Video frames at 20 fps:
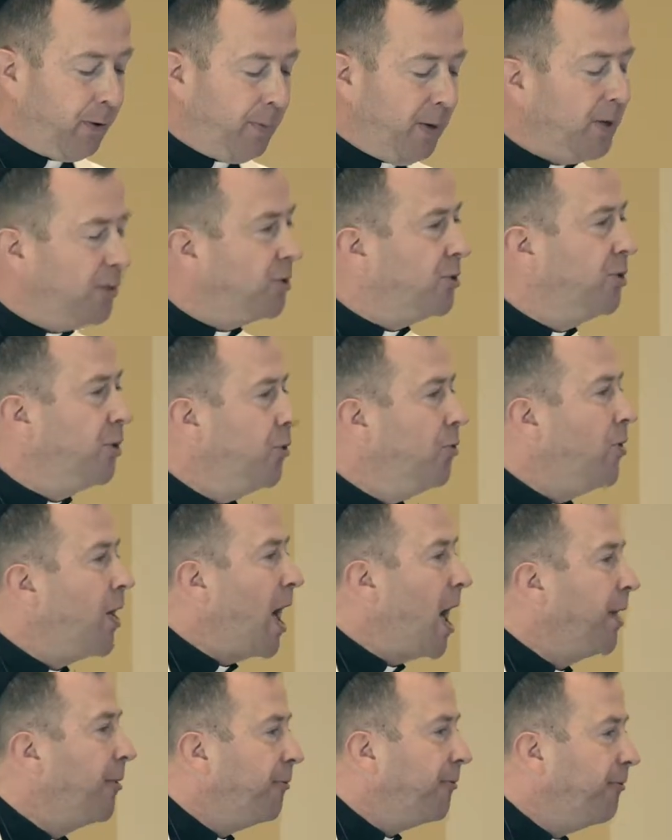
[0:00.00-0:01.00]
but do
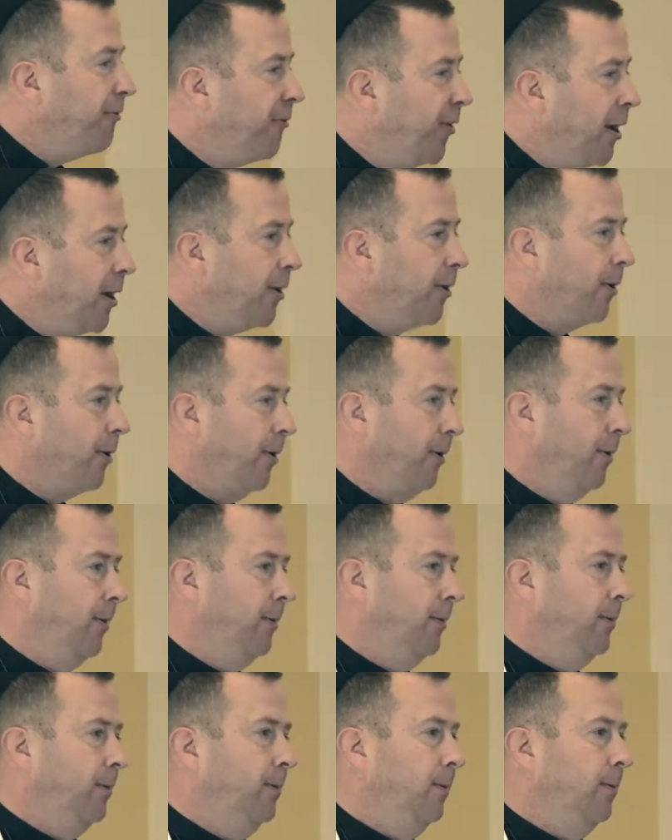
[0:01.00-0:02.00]
not fear.